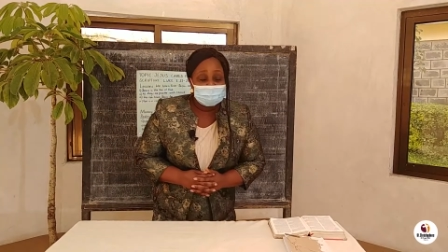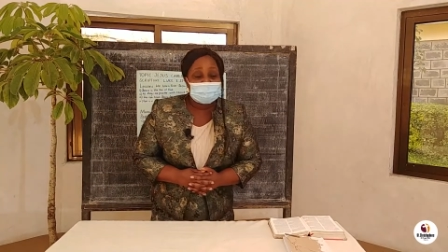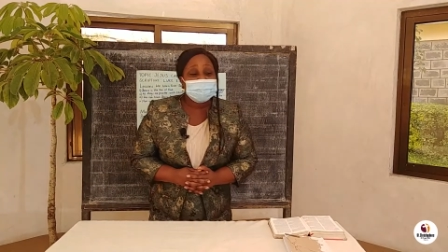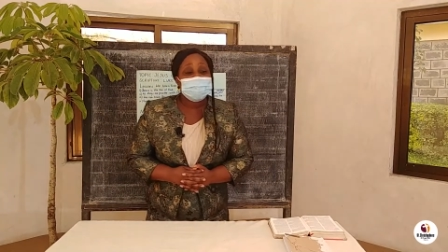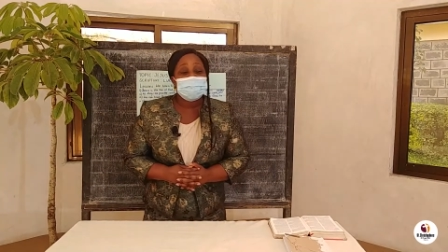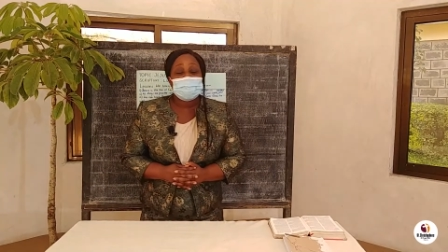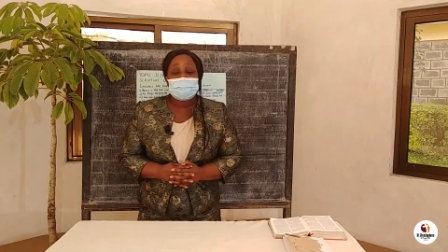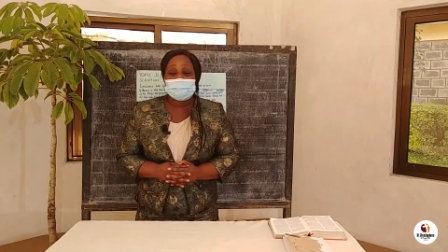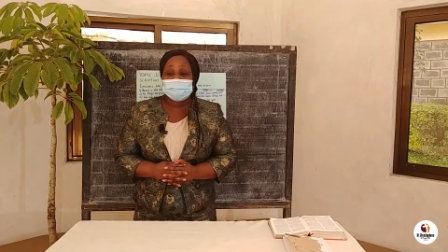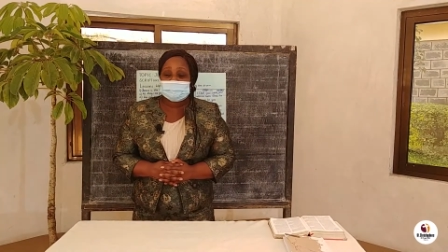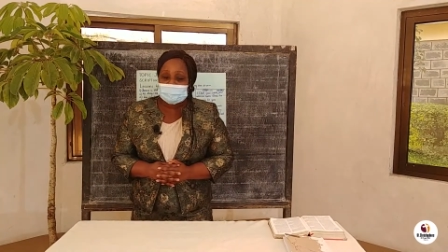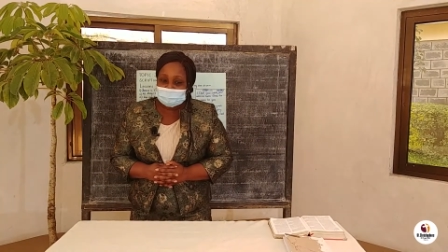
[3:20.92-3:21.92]
But before I
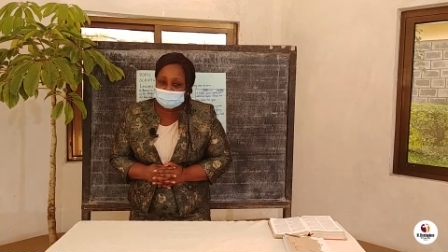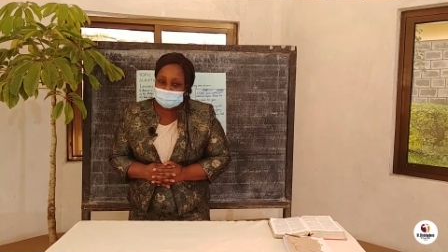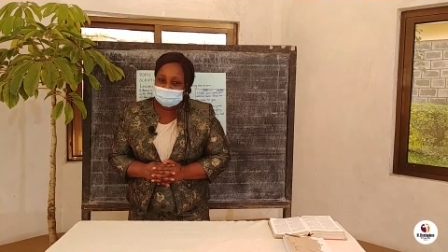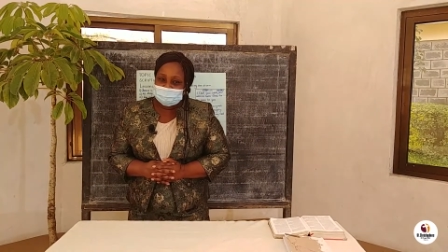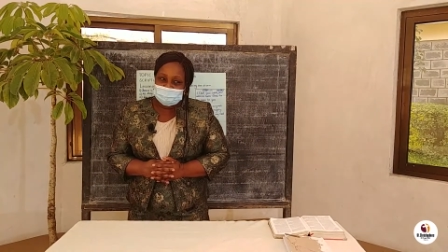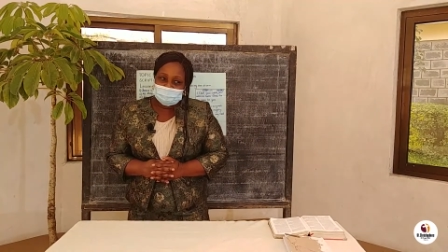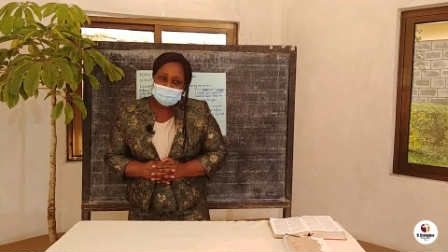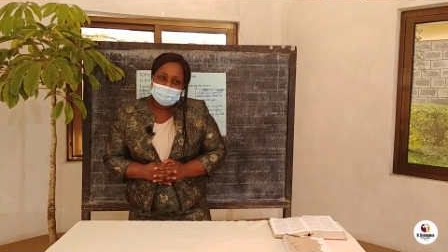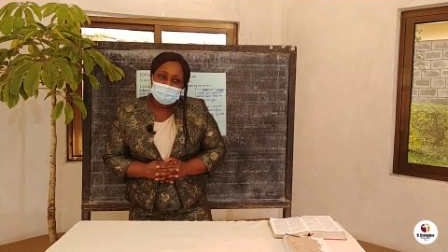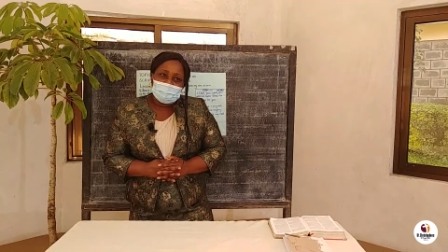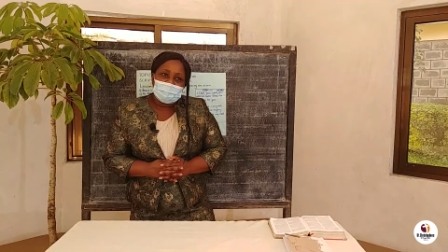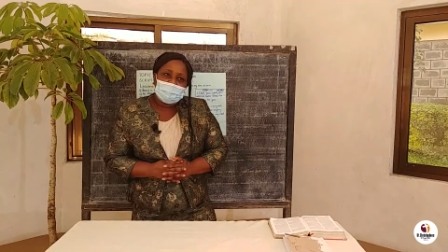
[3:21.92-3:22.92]
start,
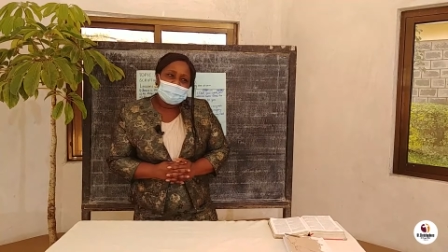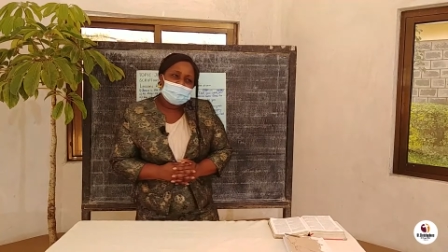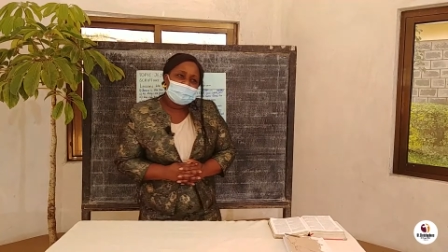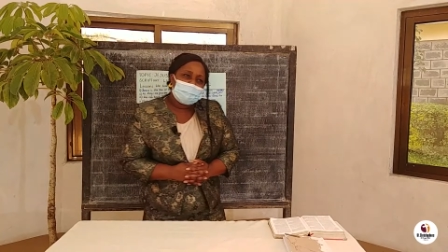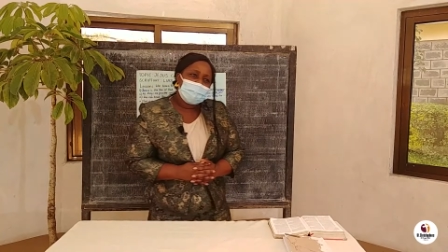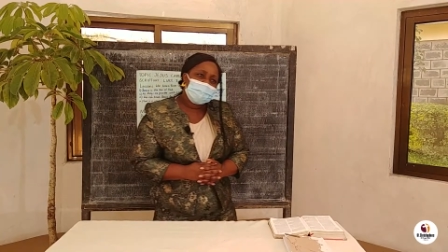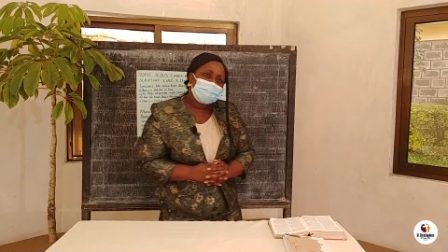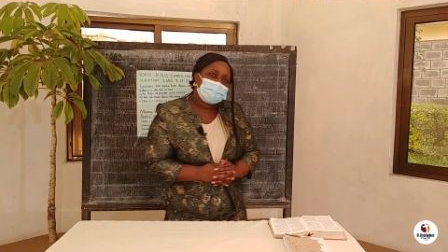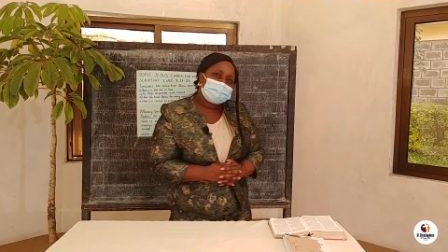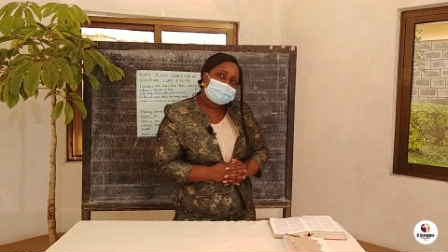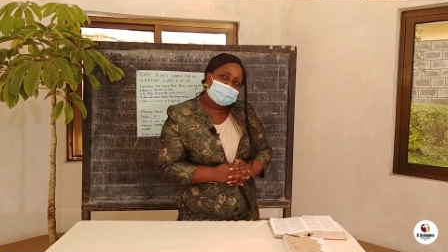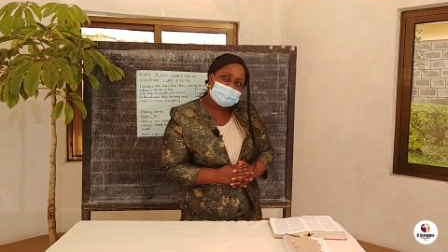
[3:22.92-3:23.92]
I, eh, I want
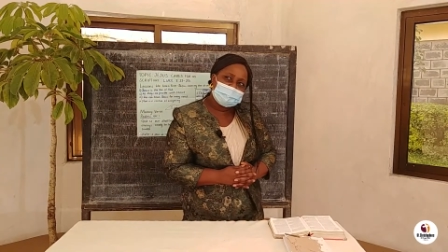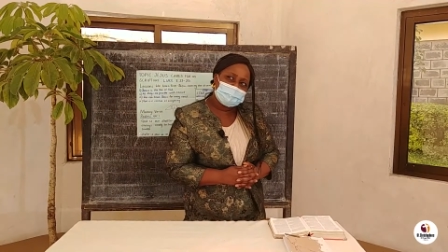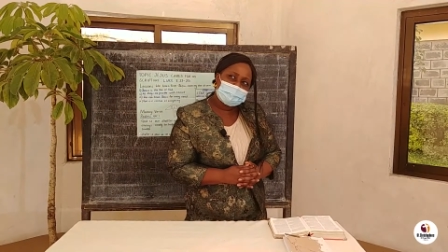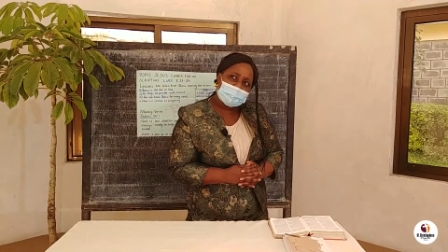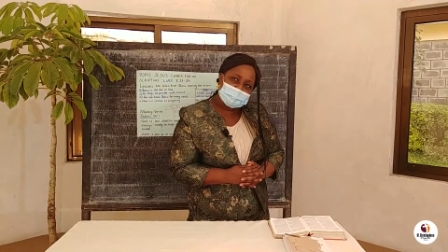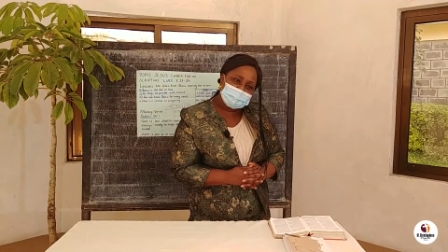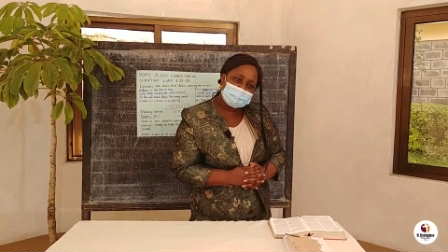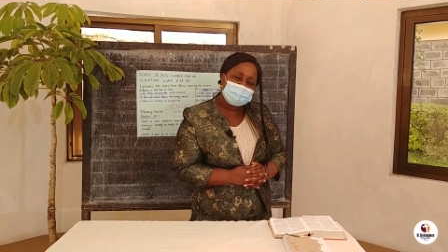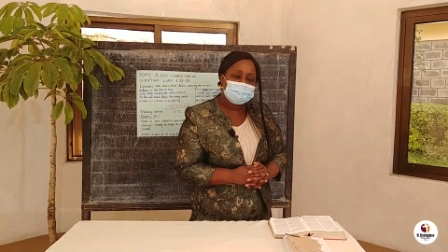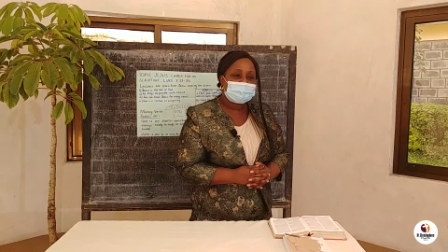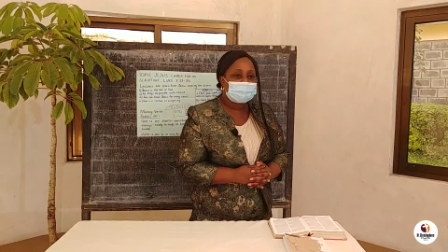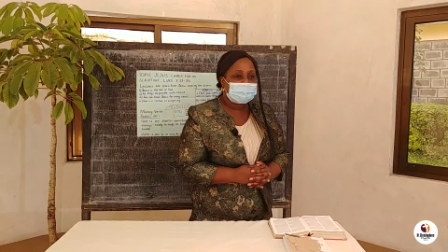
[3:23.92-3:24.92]
to tell to ask
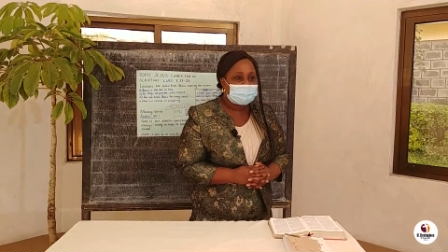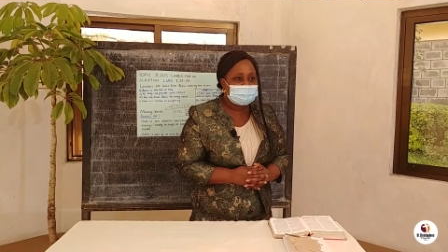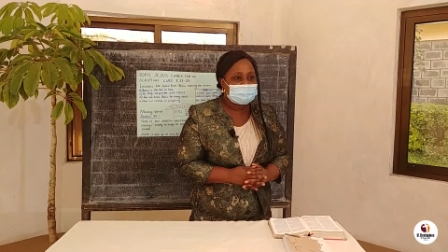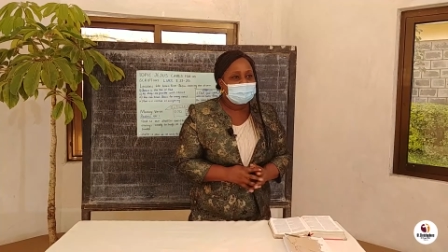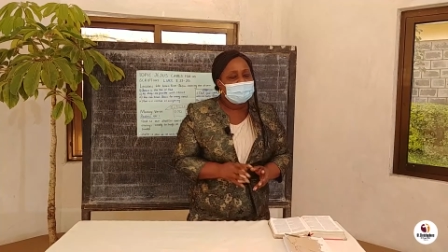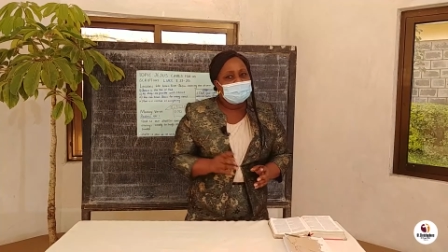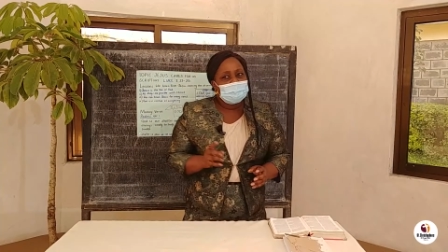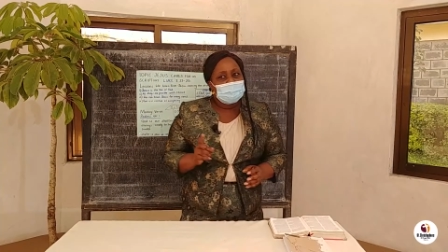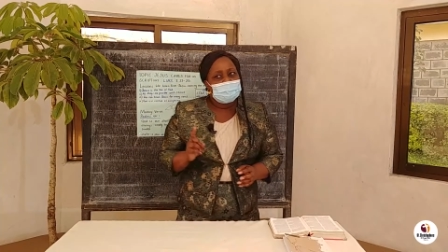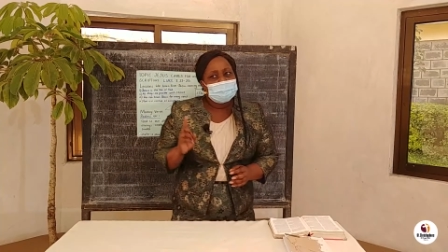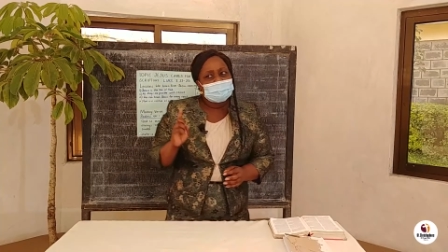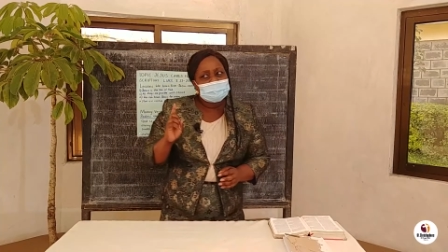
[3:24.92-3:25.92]
each one of us
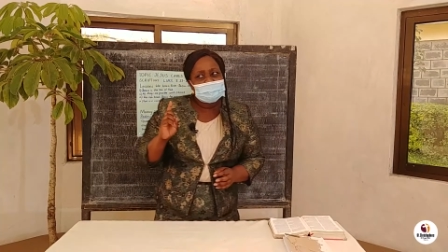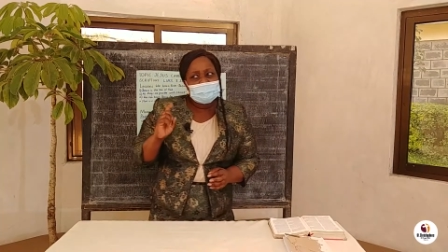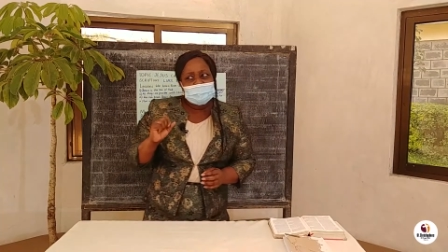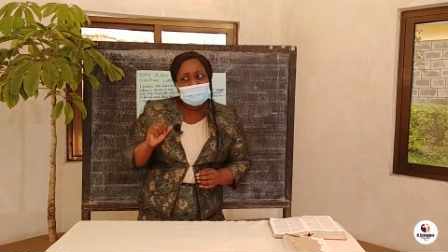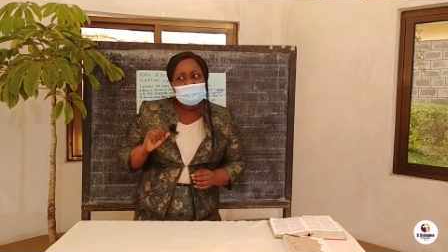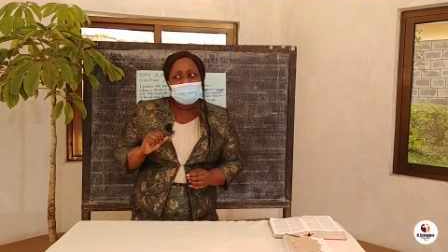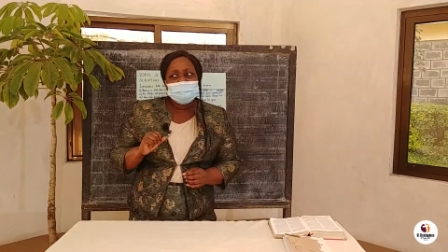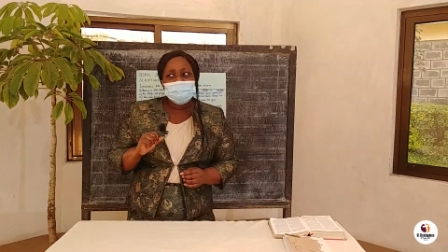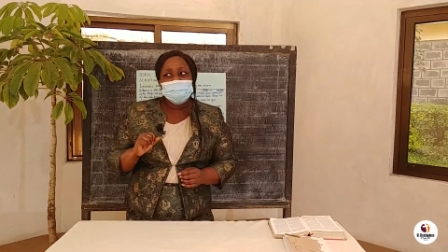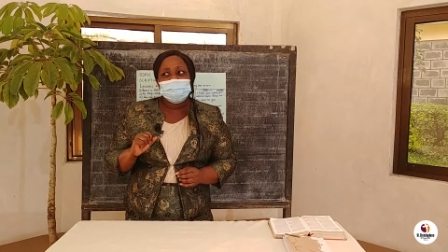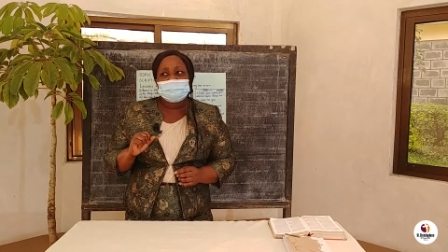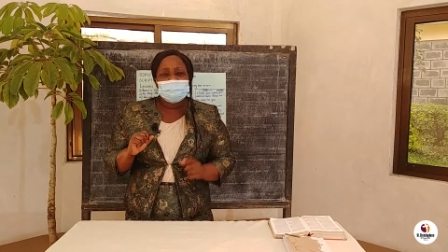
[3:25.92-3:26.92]
over the
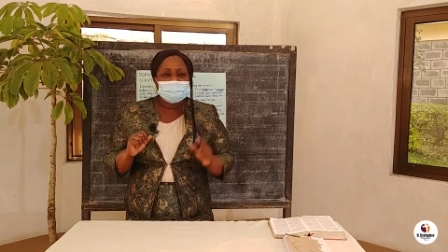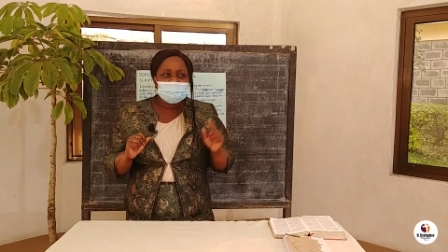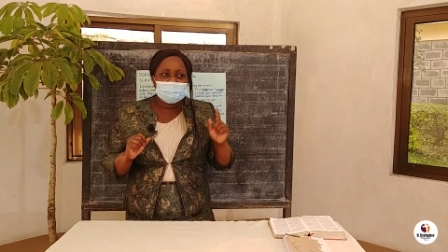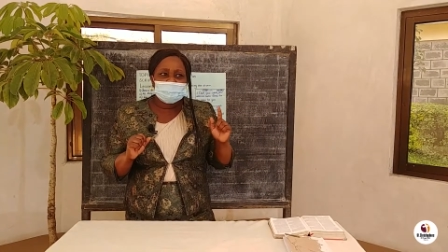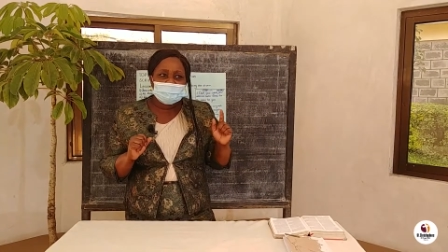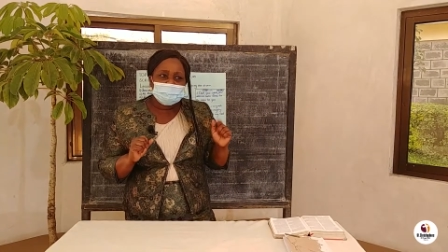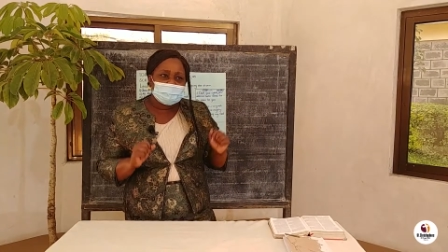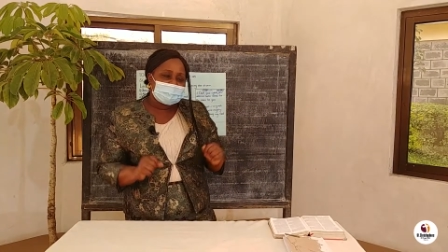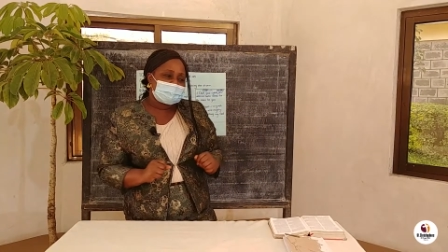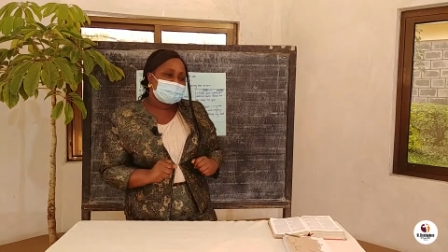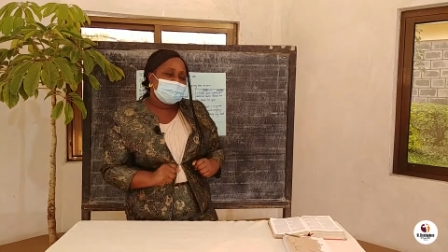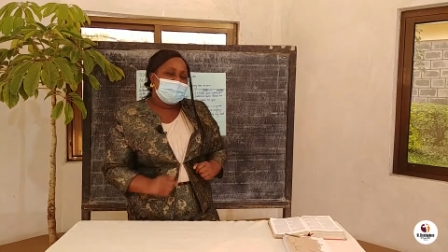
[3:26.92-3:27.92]
last, I think, three
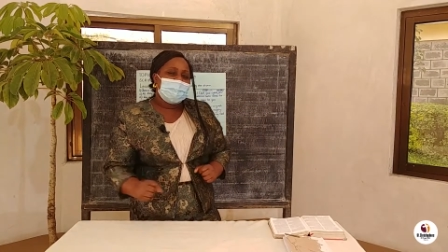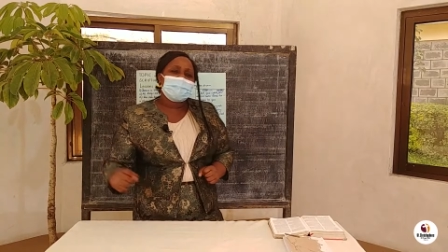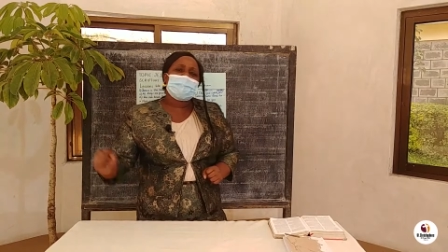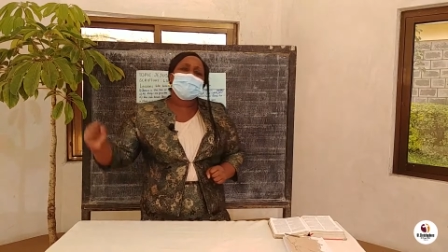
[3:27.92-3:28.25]
weeks, it